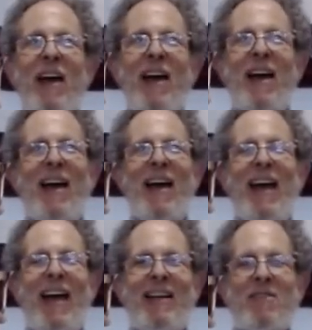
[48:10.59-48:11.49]
Uh,
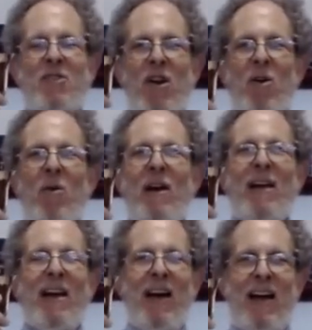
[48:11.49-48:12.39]
and so
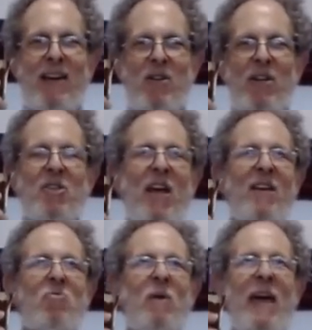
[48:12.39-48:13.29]
uh, just
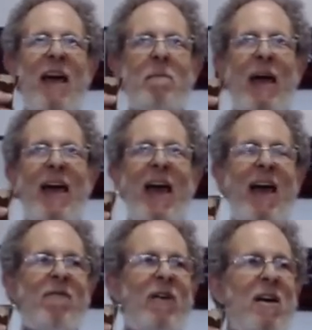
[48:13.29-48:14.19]
as we ha may
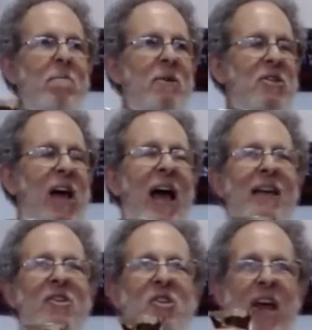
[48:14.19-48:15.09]
have
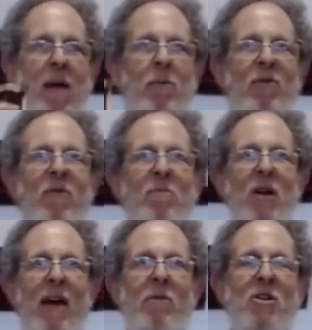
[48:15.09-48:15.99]
Messiah's table from
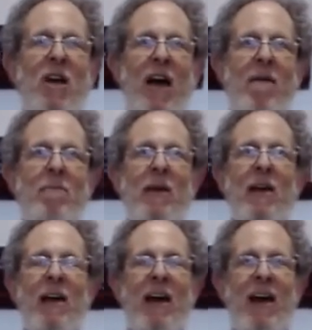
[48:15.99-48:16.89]
time to time,
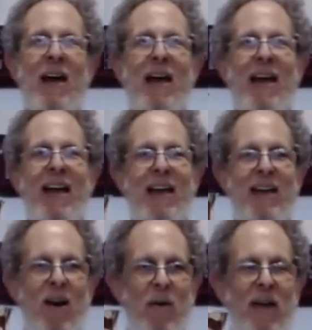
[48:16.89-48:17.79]
uh,
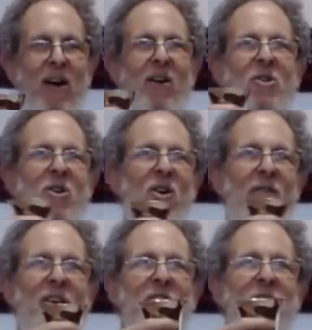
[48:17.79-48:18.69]
you know, in our
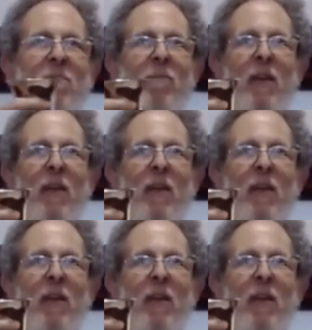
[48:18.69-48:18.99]
service,